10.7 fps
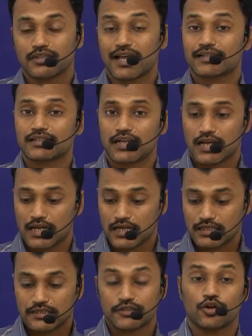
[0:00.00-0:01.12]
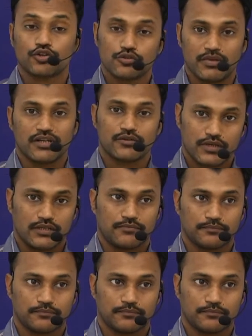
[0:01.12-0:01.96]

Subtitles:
that are documentary.